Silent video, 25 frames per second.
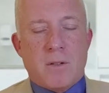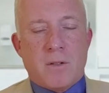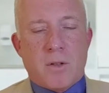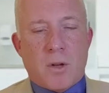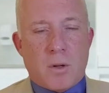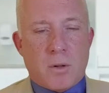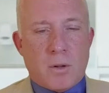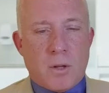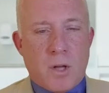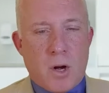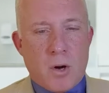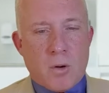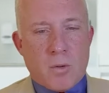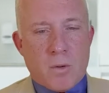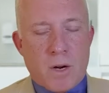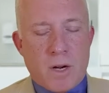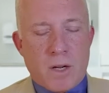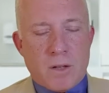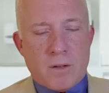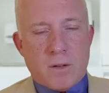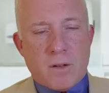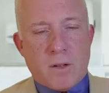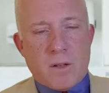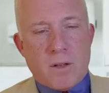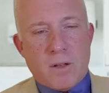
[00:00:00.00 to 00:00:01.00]
So low
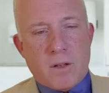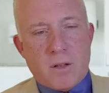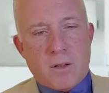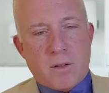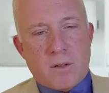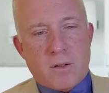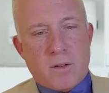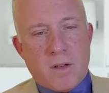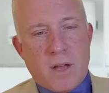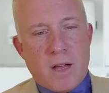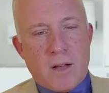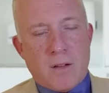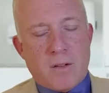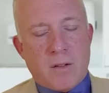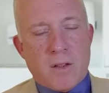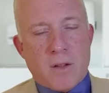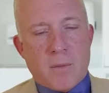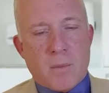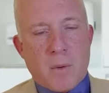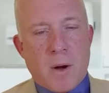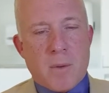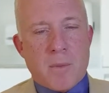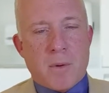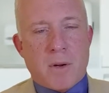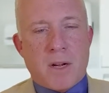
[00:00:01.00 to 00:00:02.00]
risk stays in the
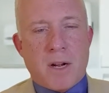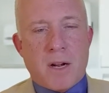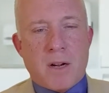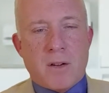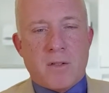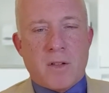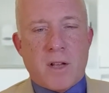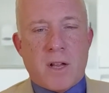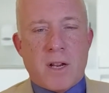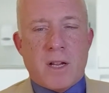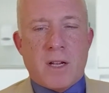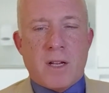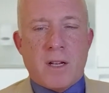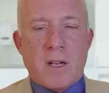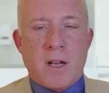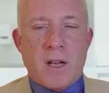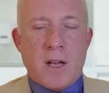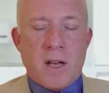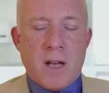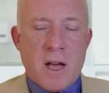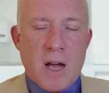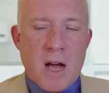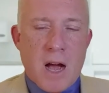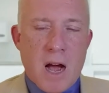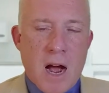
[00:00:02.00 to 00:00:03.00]
primary care setting,
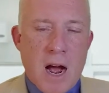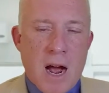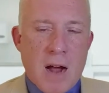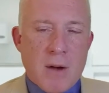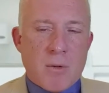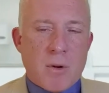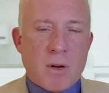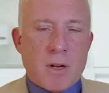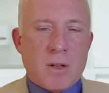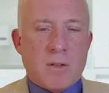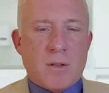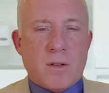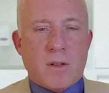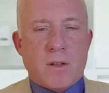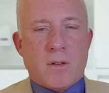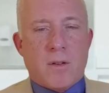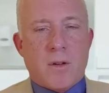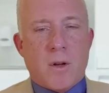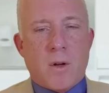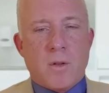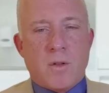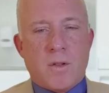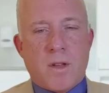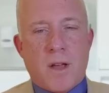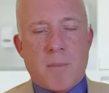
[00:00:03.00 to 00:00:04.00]
high risk
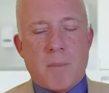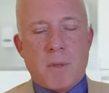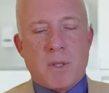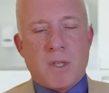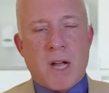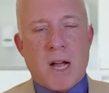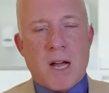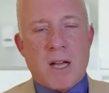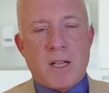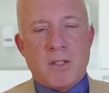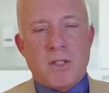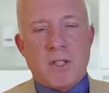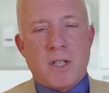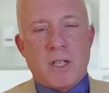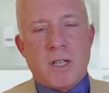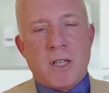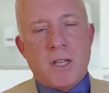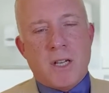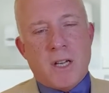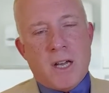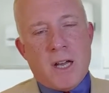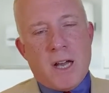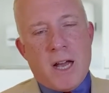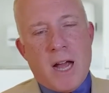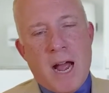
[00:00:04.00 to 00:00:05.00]
goes to hepatology.
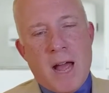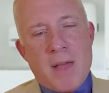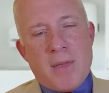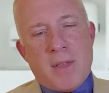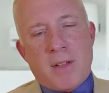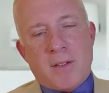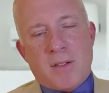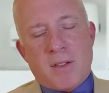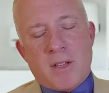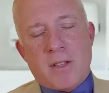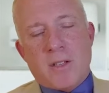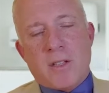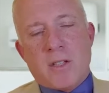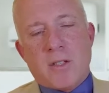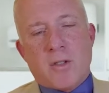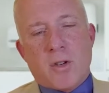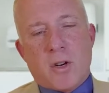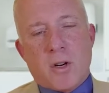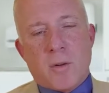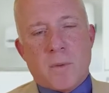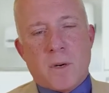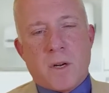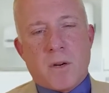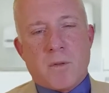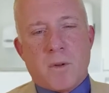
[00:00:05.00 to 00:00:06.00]
And this
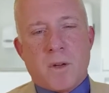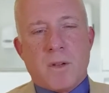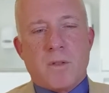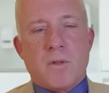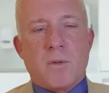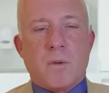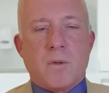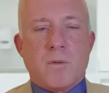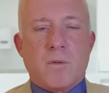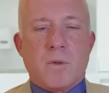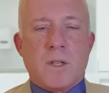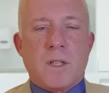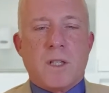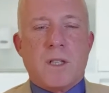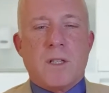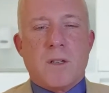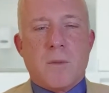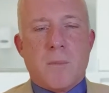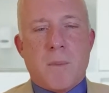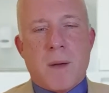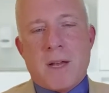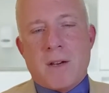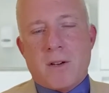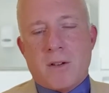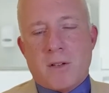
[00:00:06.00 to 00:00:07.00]
indeterminate risk will really
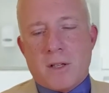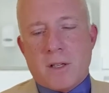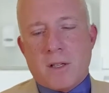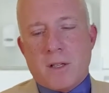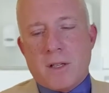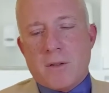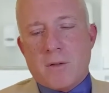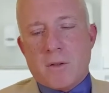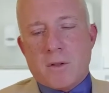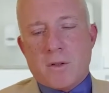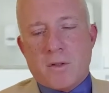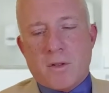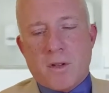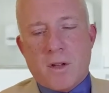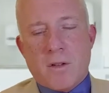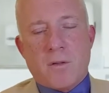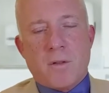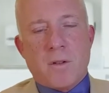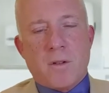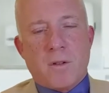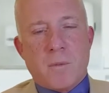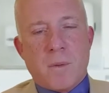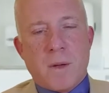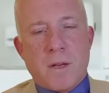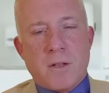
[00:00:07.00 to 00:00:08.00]
depend on the liver
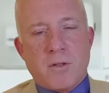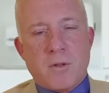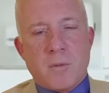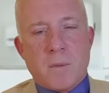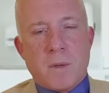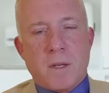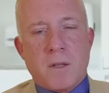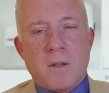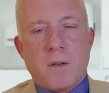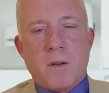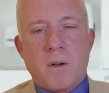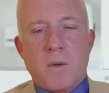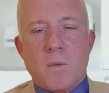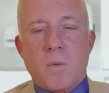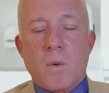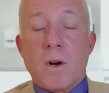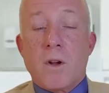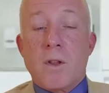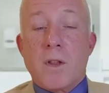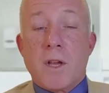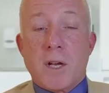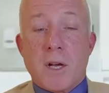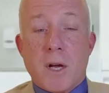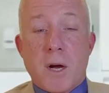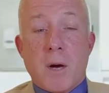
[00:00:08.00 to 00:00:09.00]
stiffness measurement, where
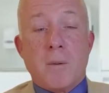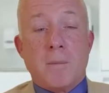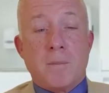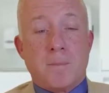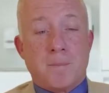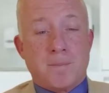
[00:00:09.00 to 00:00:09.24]
they go.